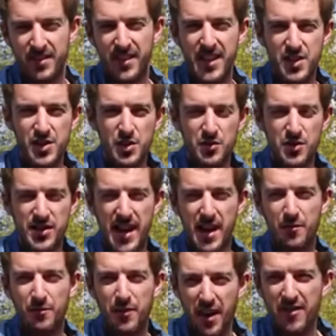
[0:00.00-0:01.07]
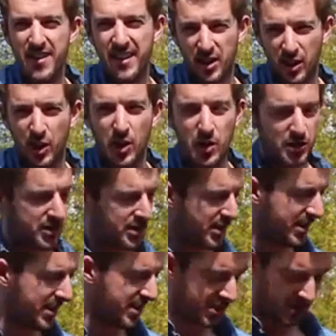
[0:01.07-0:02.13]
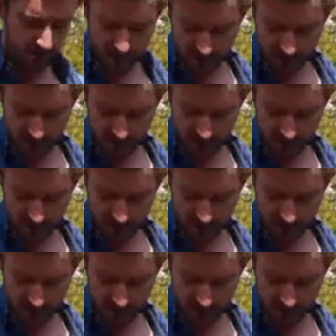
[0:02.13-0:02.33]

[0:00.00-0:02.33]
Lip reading: They should sound very close at least to